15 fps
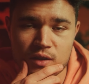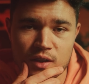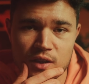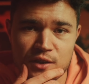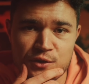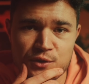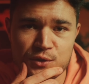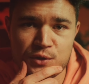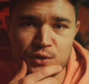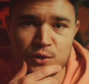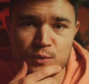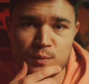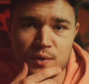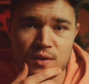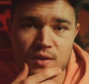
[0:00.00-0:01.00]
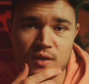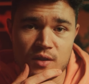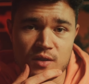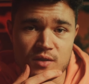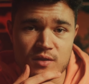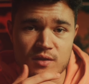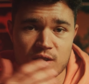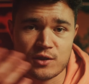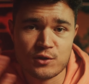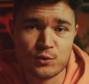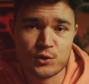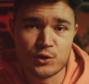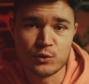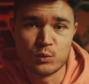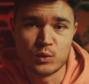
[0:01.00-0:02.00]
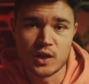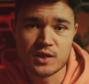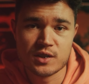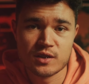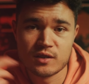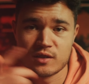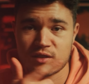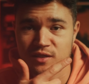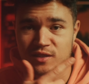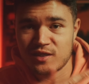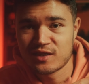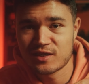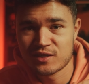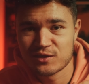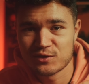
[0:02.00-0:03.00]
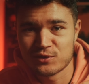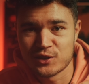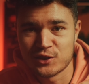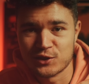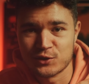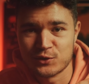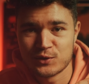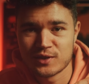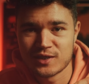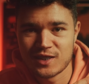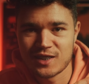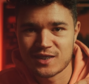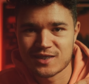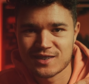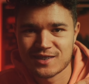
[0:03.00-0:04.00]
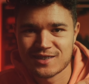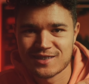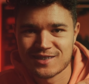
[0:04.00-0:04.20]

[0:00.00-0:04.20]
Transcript: And YouTube thinks that you should watch this video next.